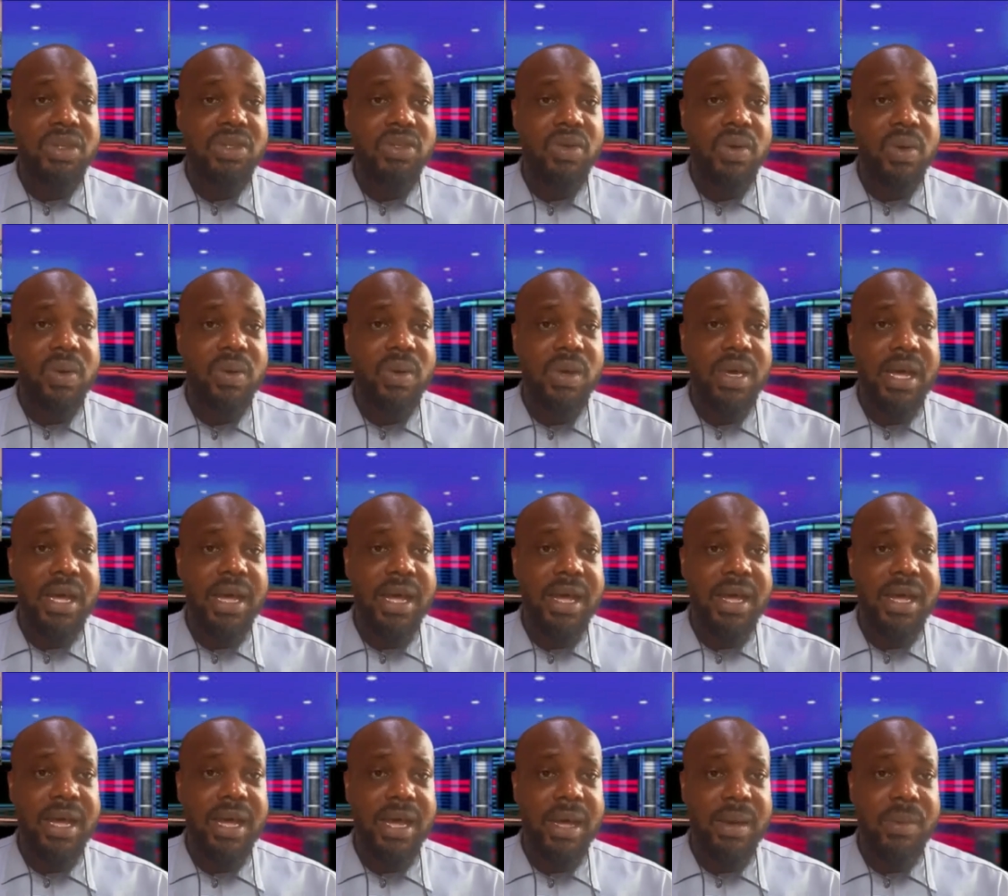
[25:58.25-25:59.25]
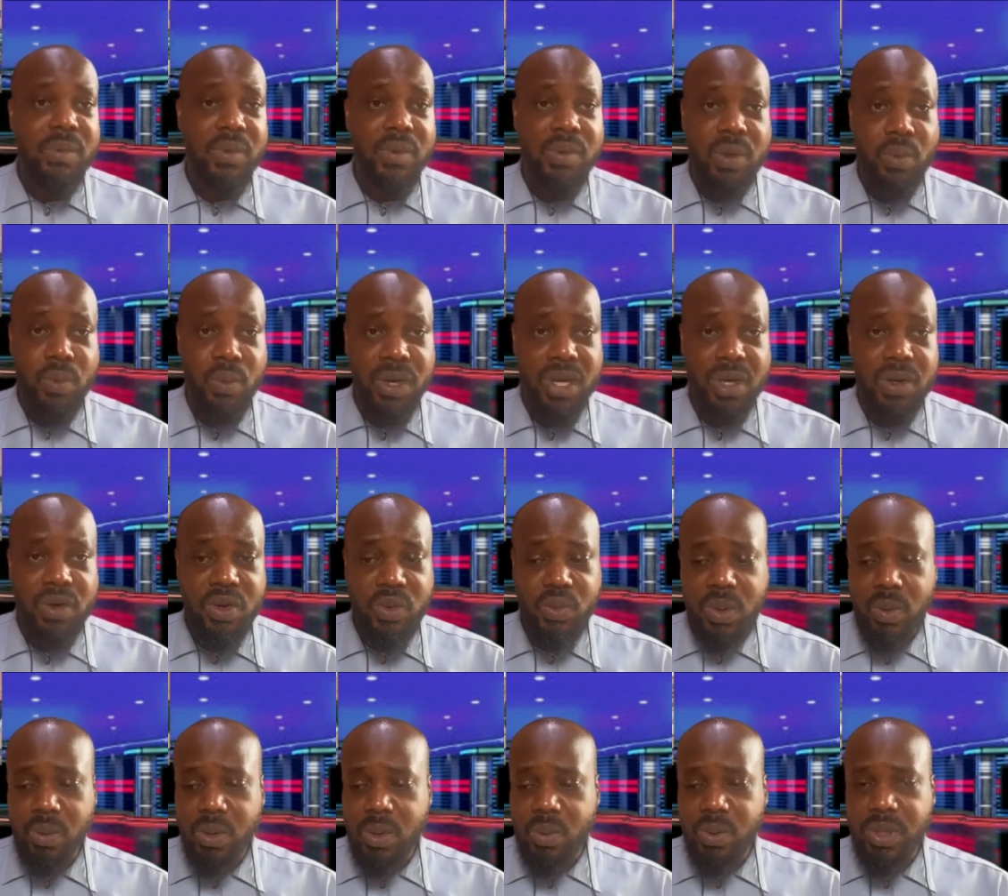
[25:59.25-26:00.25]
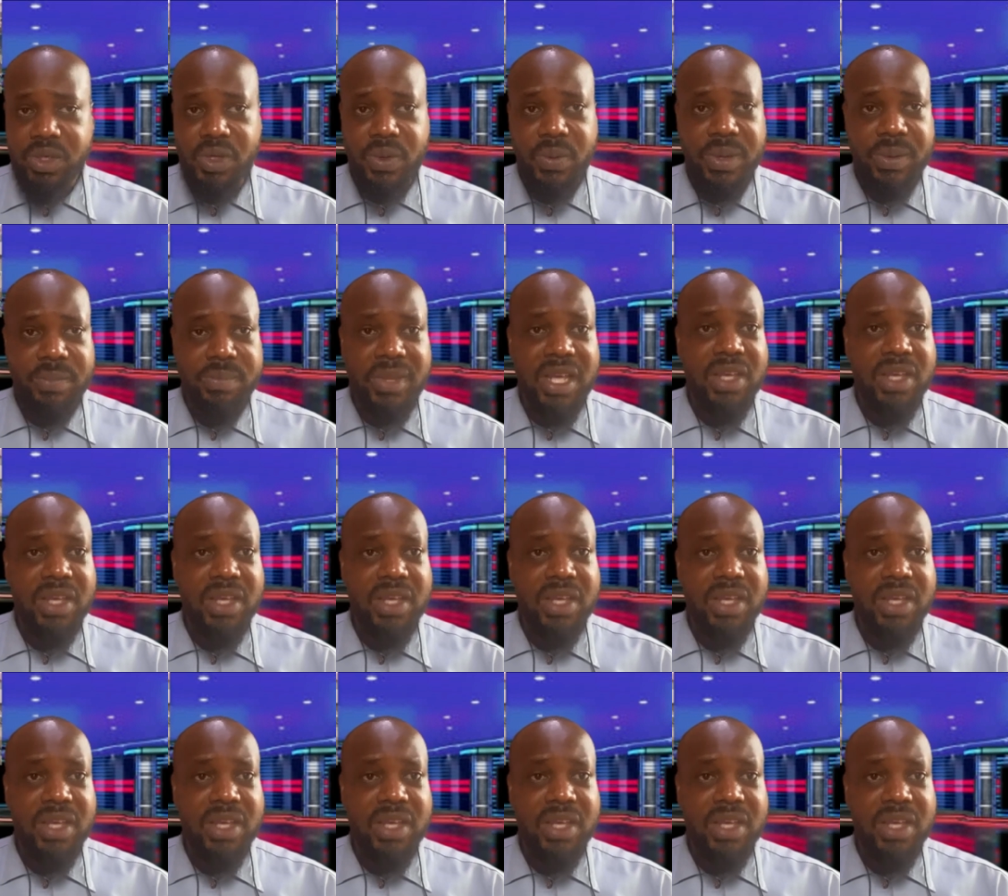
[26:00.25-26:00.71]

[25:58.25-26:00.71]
So we're good with what we're doing.